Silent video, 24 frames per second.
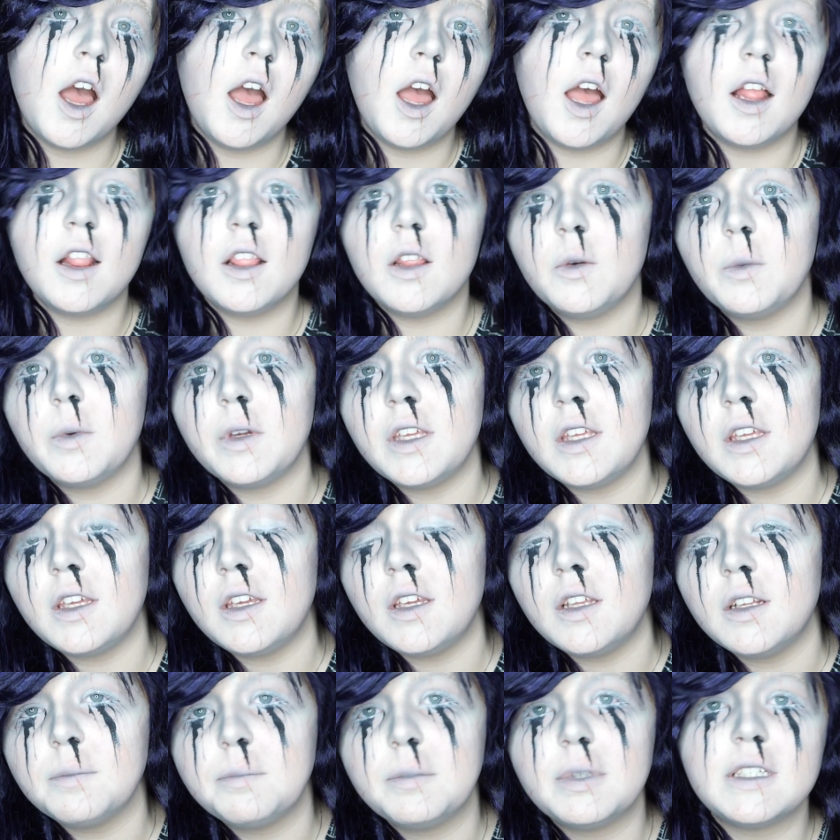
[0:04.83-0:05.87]

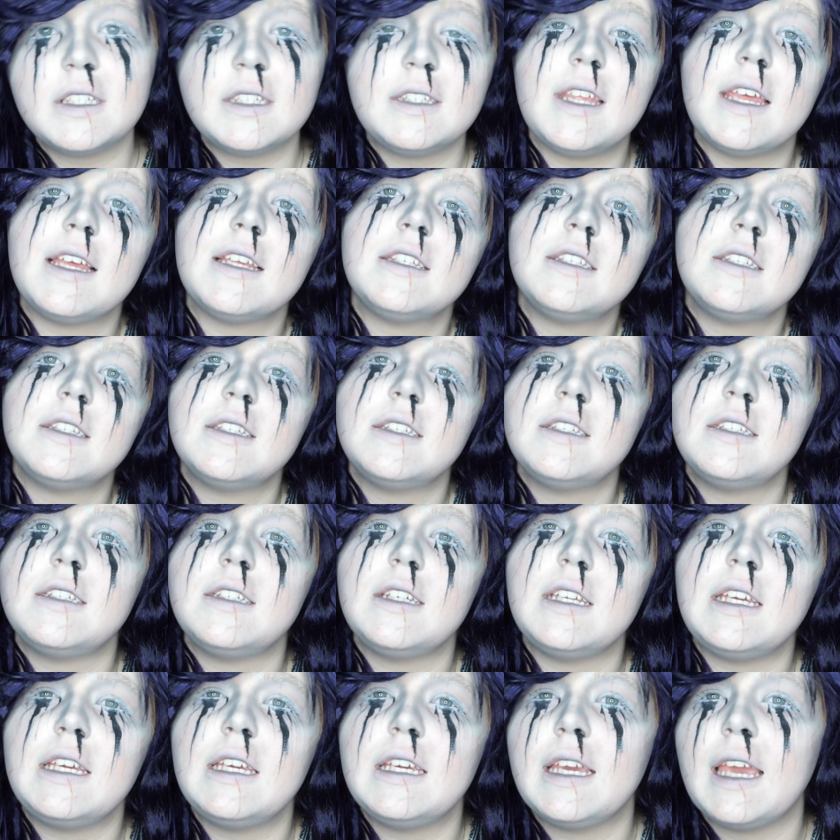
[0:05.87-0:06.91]
Halloween
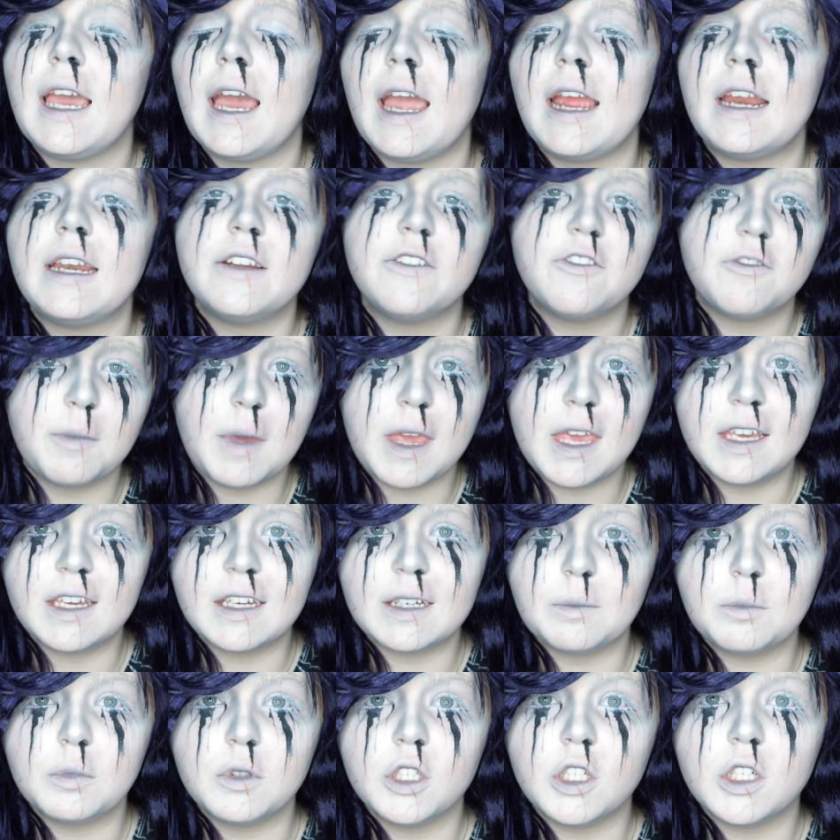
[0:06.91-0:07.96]
possessed-y kind of
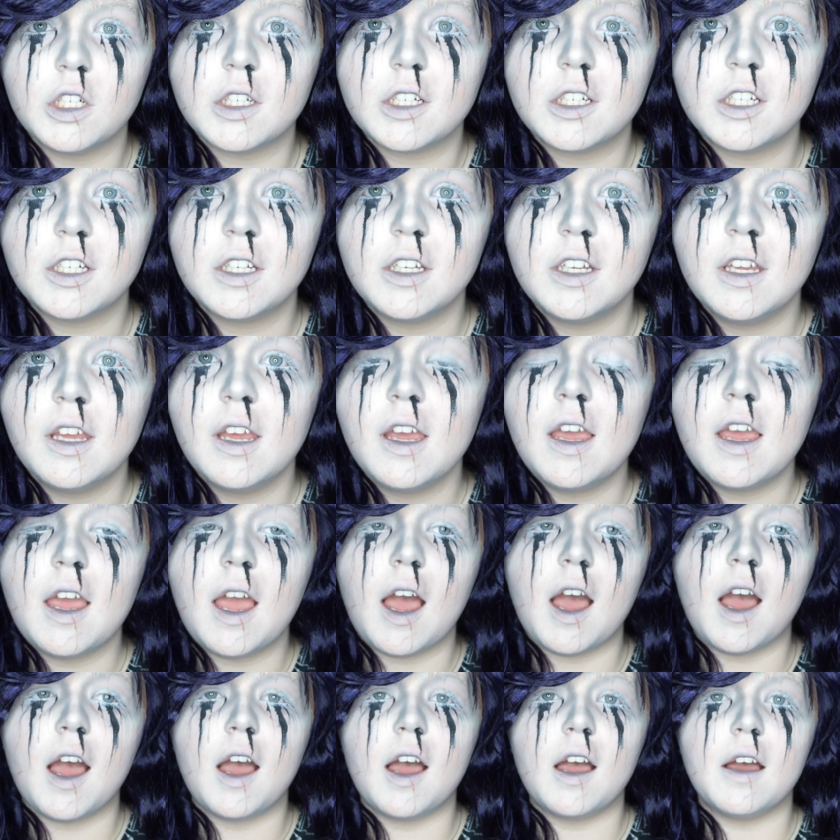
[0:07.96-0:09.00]
makeup look.
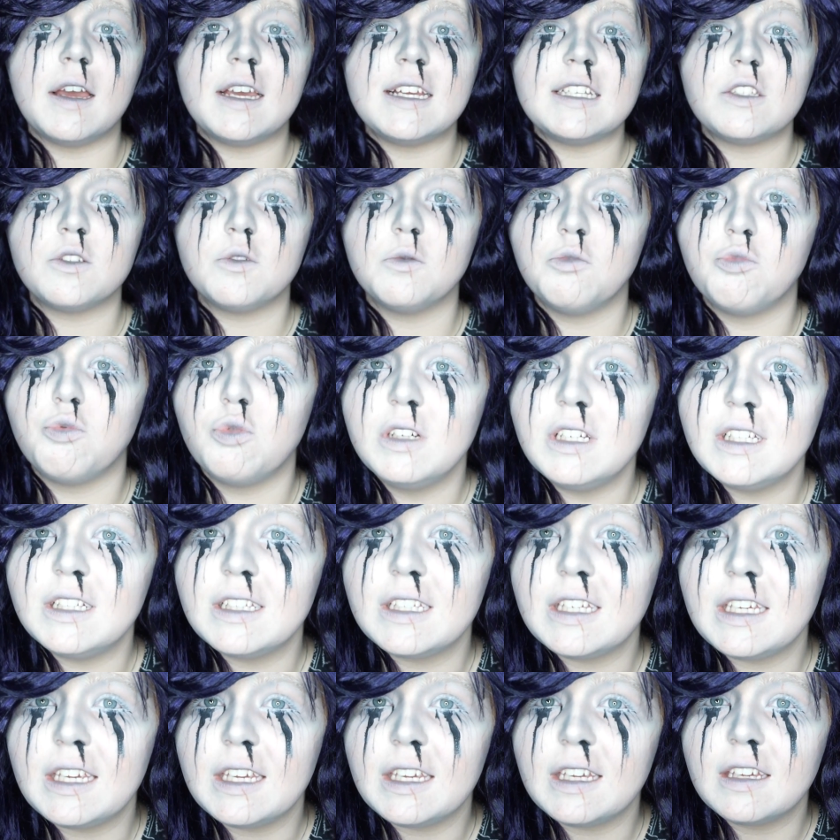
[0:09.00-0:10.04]
It's
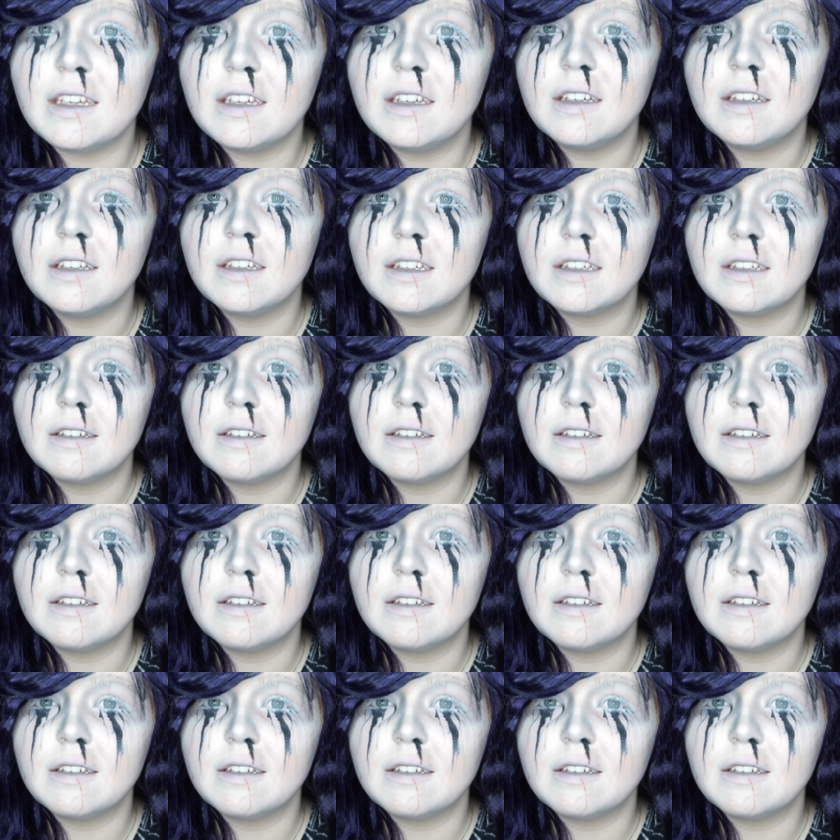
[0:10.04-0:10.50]
really